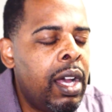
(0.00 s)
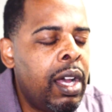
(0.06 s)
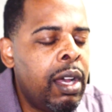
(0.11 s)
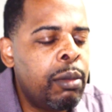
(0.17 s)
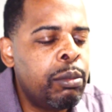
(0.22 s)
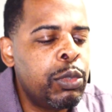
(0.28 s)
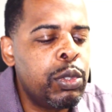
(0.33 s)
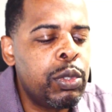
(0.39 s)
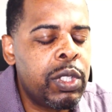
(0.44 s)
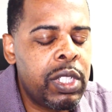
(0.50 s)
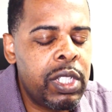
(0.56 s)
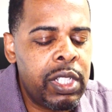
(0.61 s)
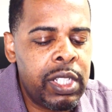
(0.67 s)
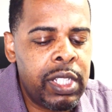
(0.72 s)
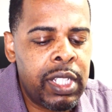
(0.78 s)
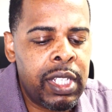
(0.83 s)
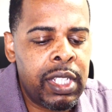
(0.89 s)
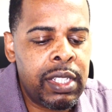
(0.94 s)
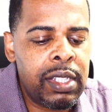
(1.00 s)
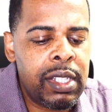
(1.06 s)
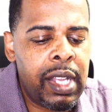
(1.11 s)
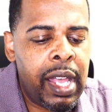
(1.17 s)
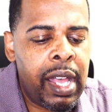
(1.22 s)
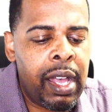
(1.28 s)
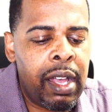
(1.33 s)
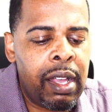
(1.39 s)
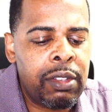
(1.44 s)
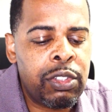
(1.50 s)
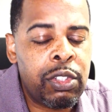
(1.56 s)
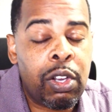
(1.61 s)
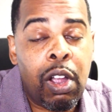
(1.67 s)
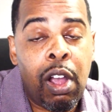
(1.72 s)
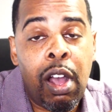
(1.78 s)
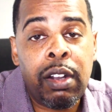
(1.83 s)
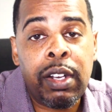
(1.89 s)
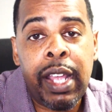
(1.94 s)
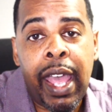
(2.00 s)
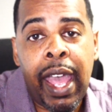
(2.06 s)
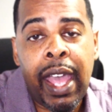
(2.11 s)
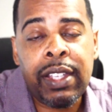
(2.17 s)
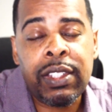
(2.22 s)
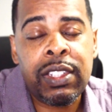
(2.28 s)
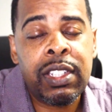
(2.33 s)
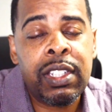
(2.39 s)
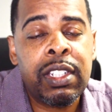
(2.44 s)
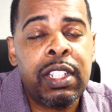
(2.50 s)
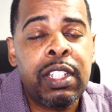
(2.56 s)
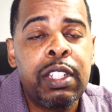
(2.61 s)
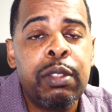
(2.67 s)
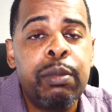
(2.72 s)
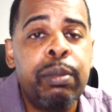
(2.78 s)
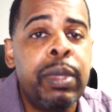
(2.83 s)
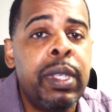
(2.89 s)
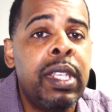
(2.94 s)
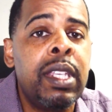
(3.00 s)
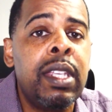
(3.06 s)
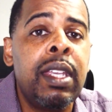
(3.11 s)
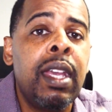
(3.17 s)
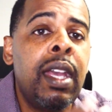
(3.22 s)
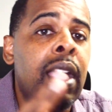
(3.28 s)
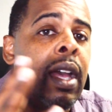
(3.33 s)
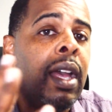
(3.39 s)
You could, your call to action could be,